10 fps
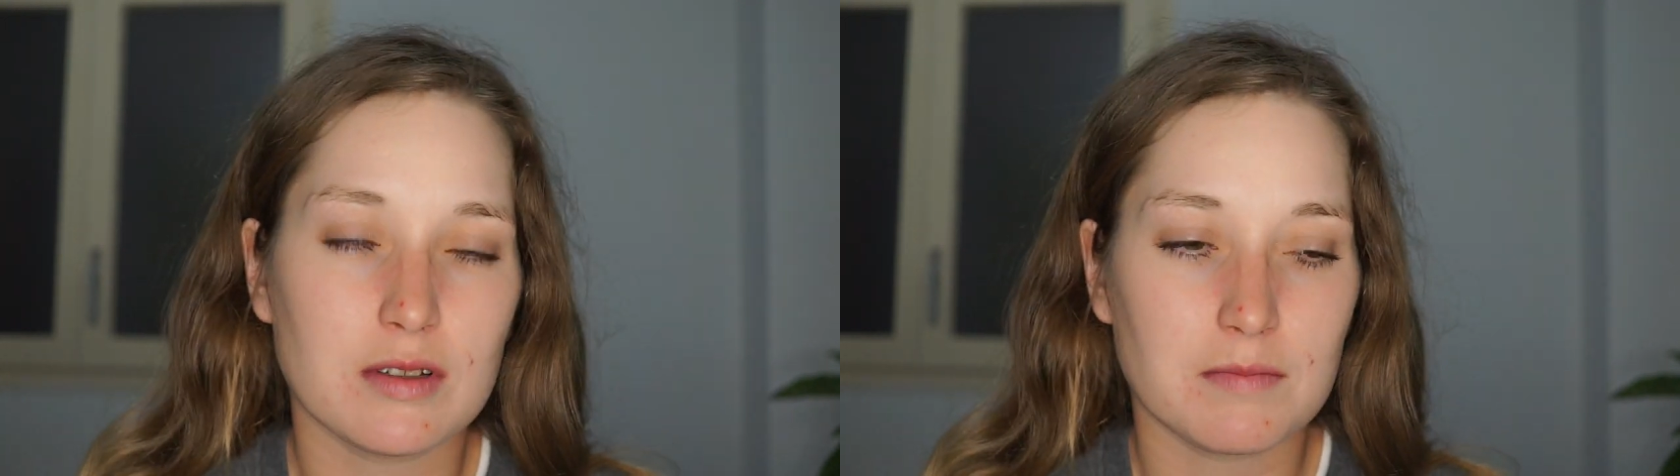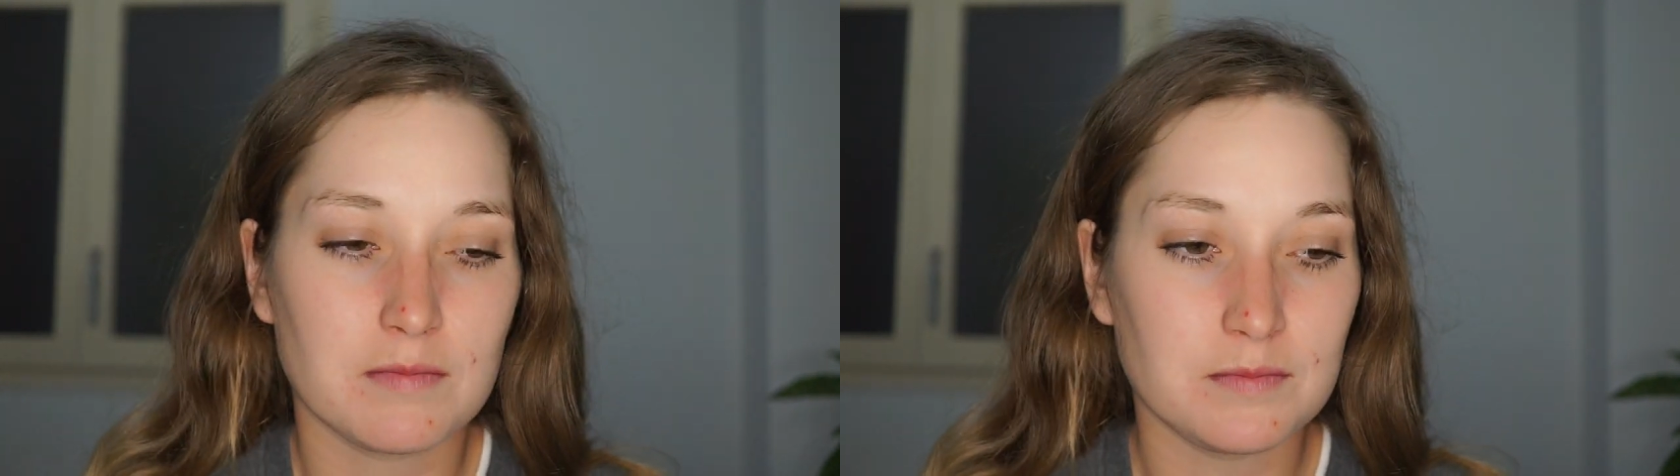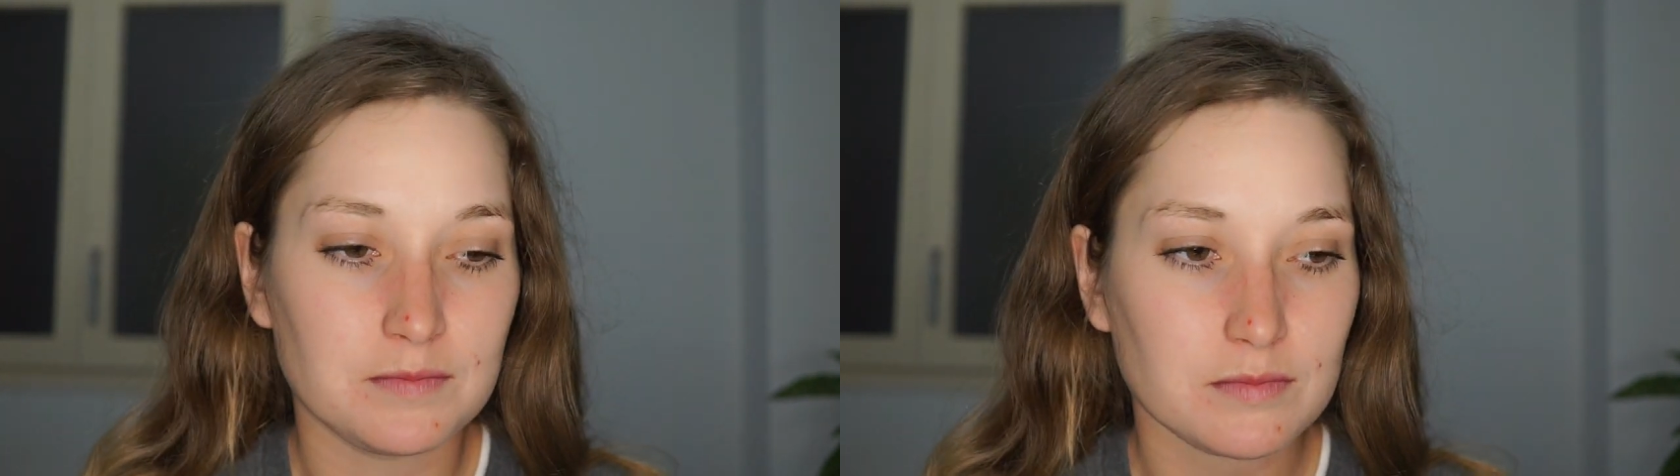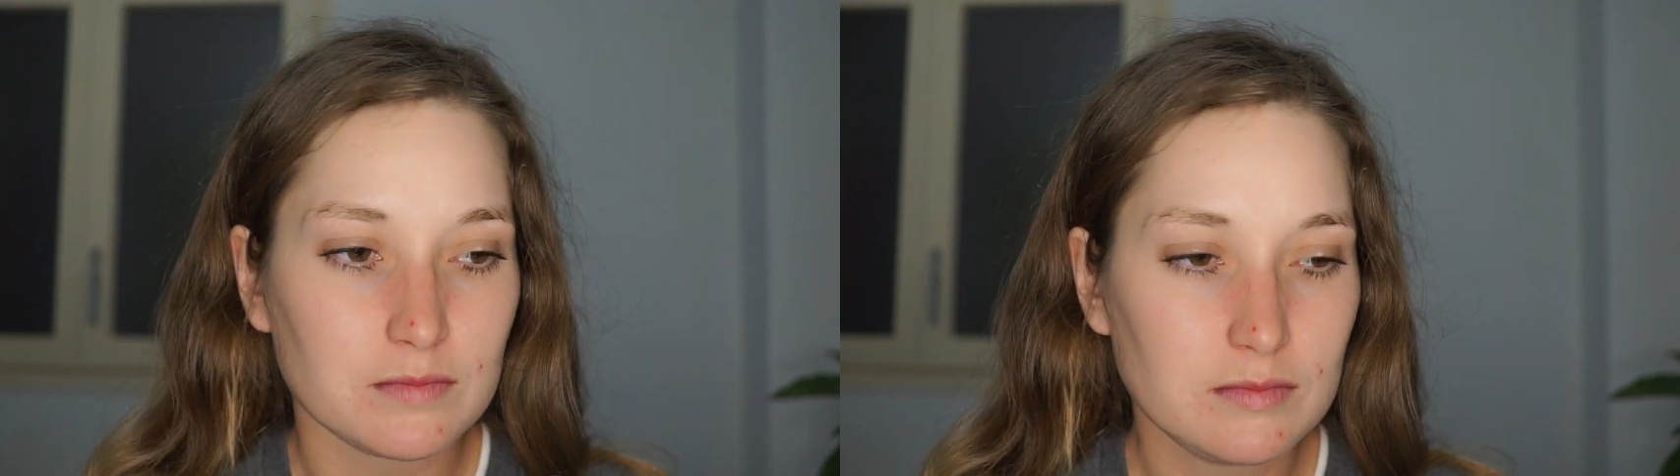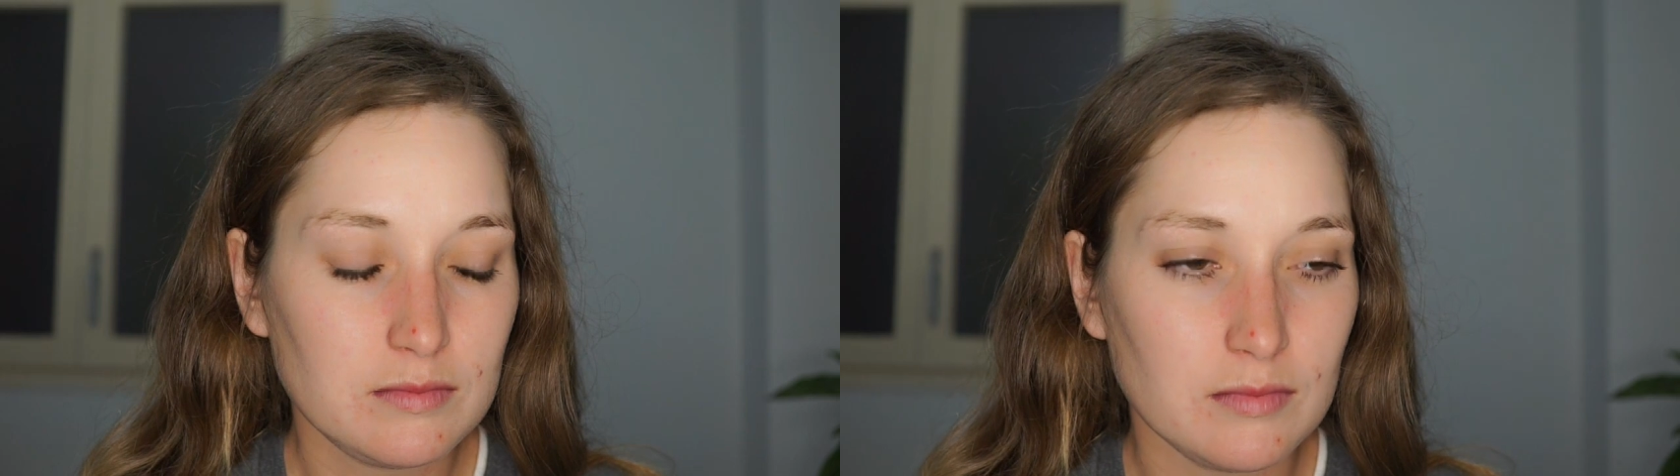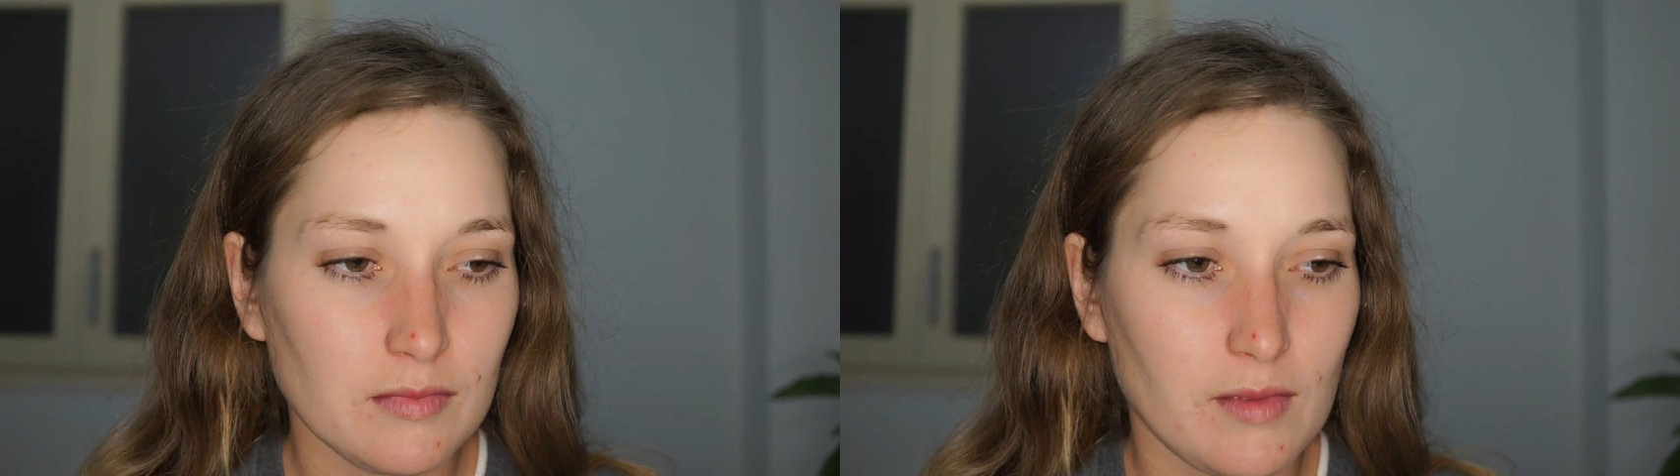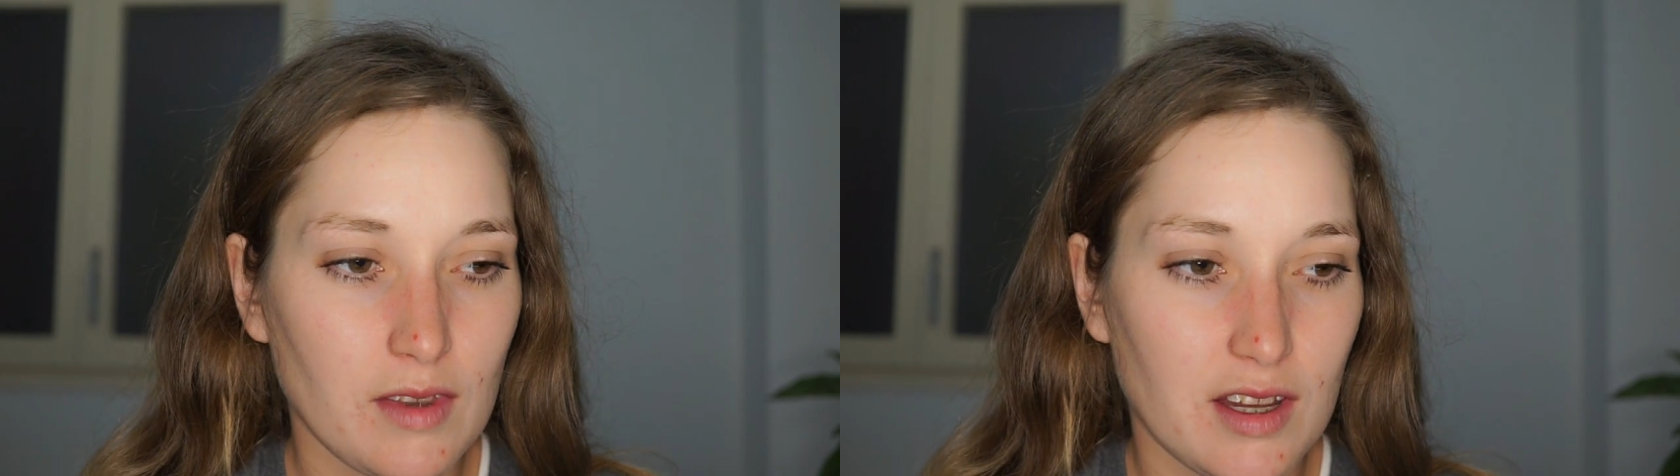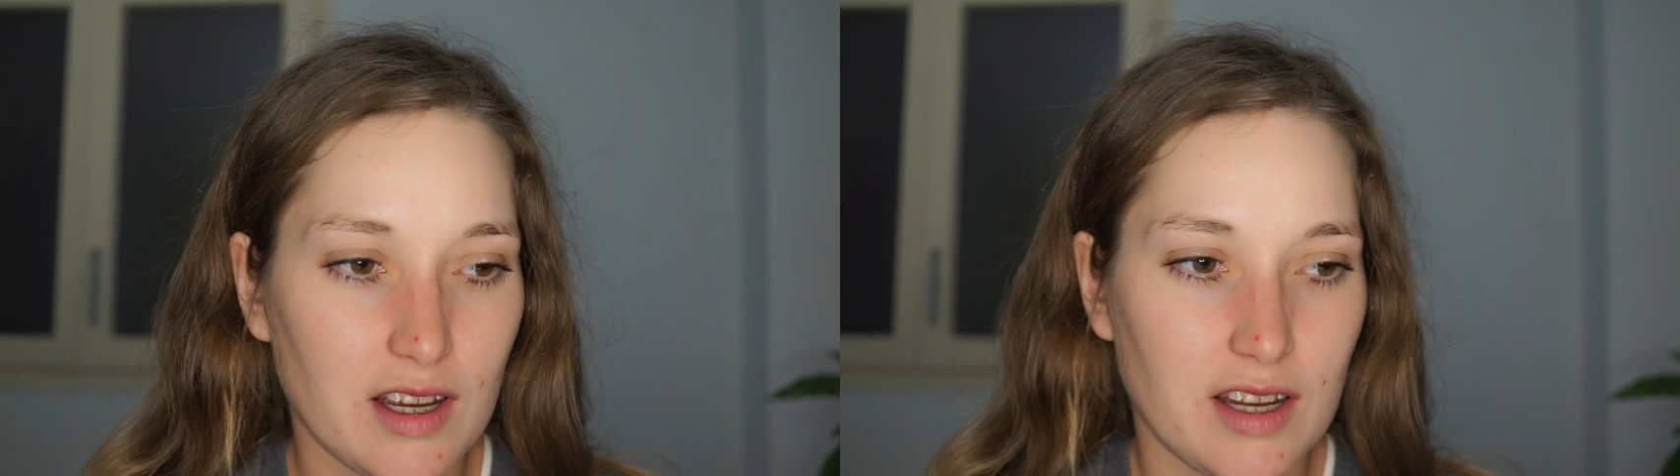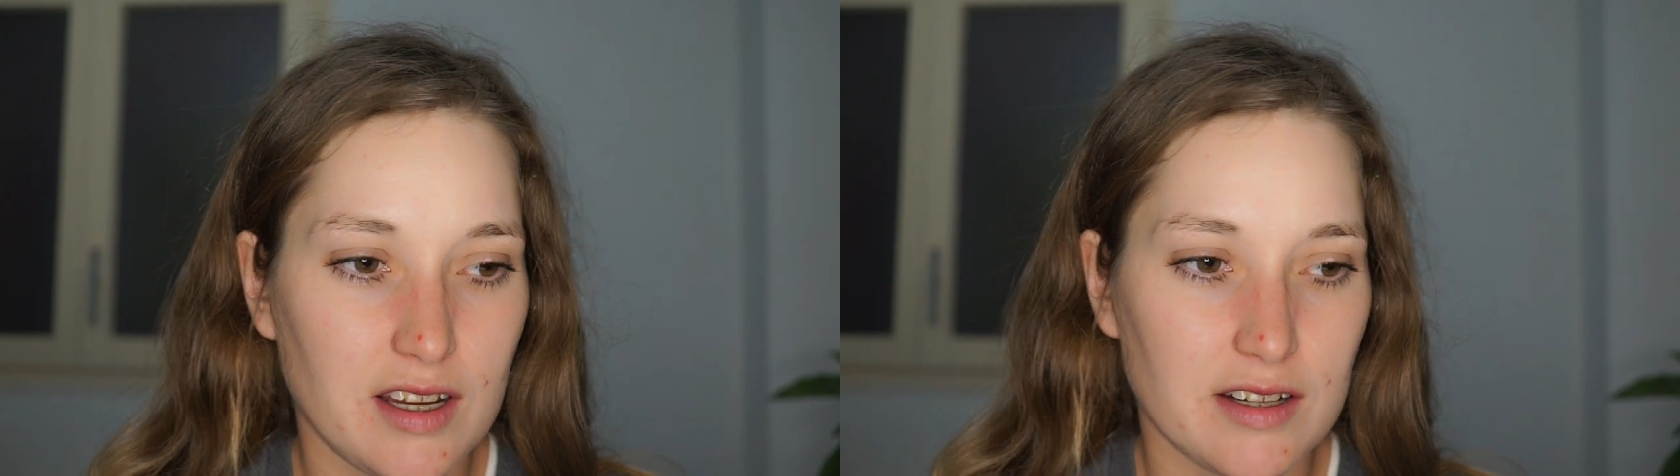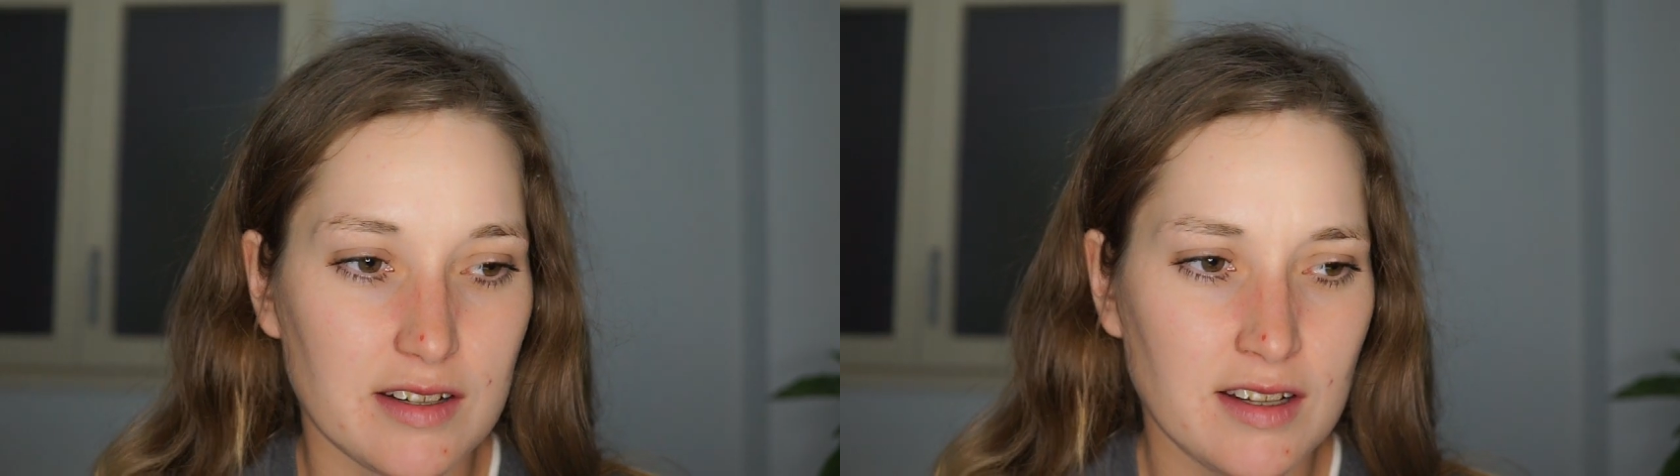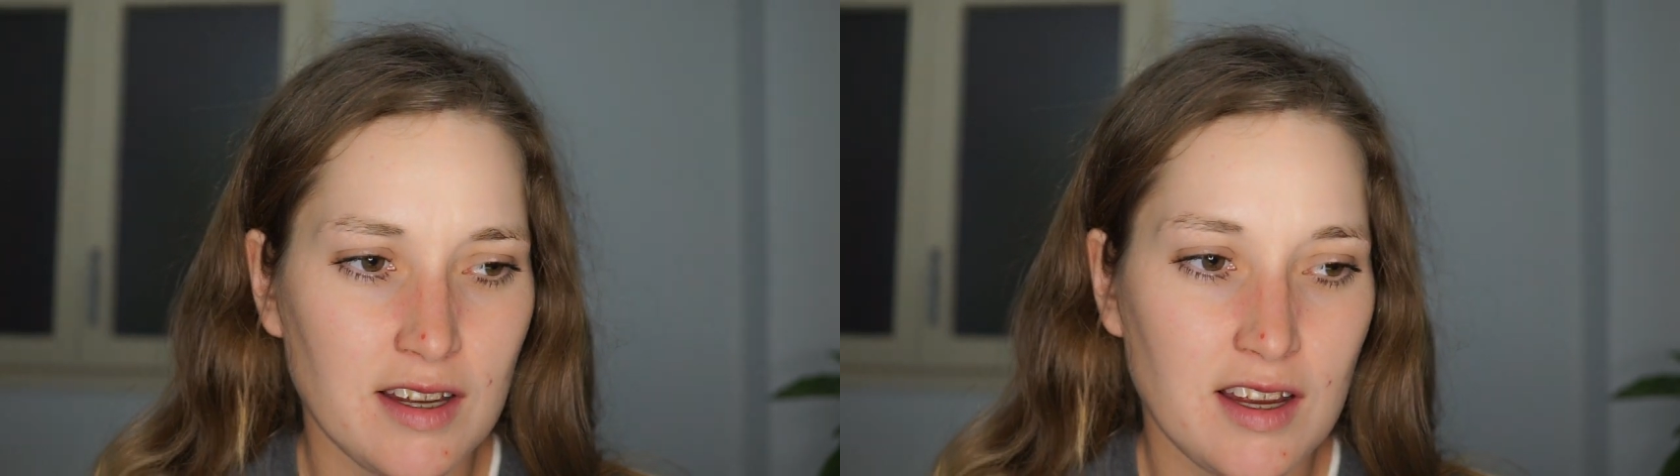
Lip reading: them. And